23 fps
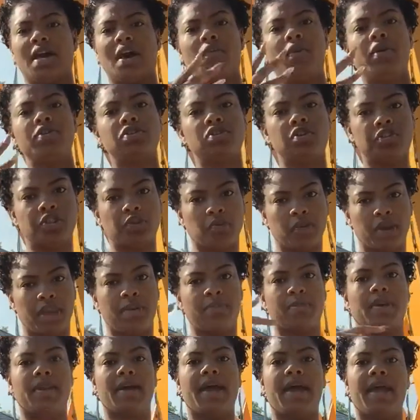I went to 3,
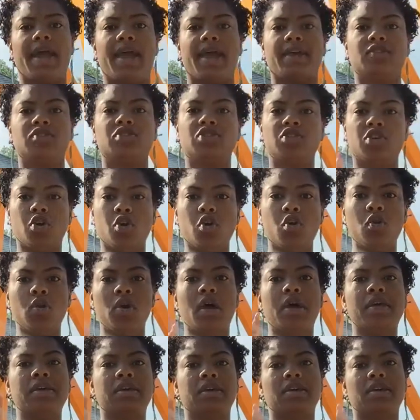but I had 2